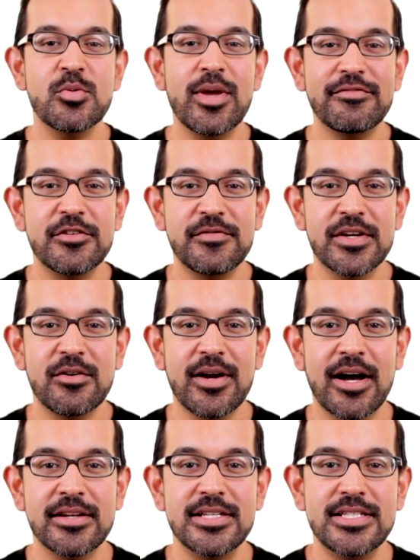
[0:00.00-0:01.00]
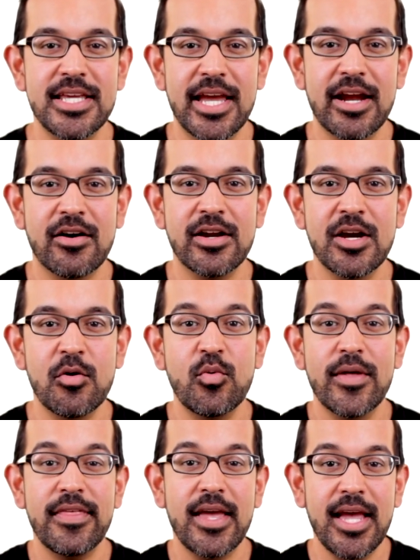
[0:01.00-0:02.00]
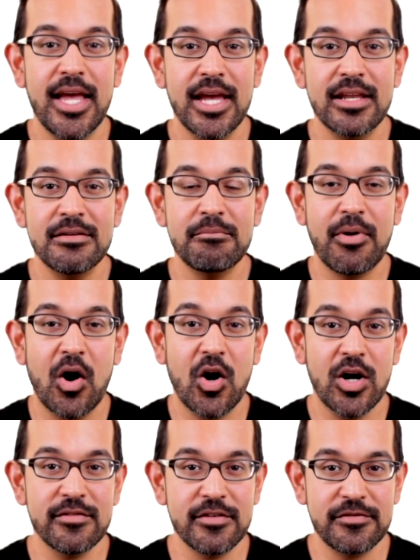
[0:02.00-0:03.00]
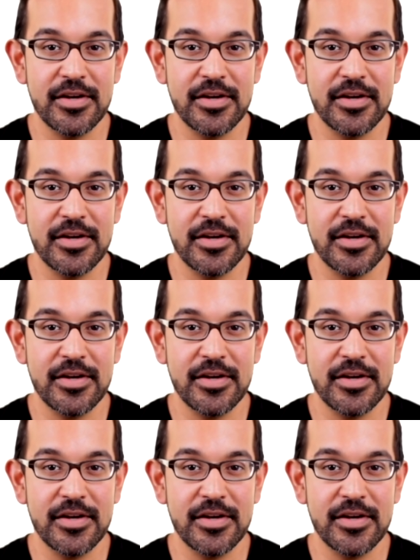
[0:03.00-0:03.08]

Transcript: what we have to figure out is the area within part of a